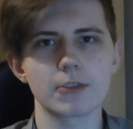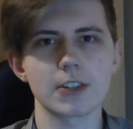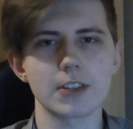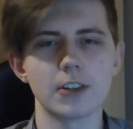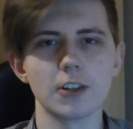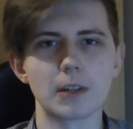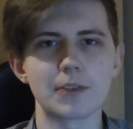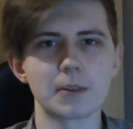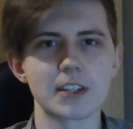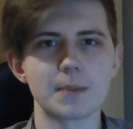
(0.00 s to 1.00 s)
across the hallway
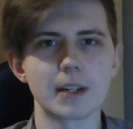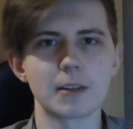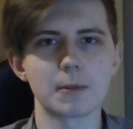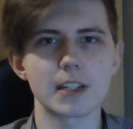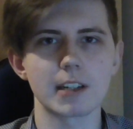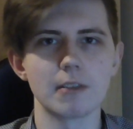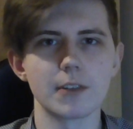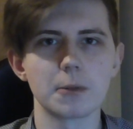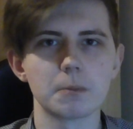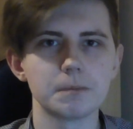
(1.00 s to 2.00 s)
if he wants to be in a whiskey
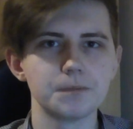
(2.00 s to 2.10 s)
review.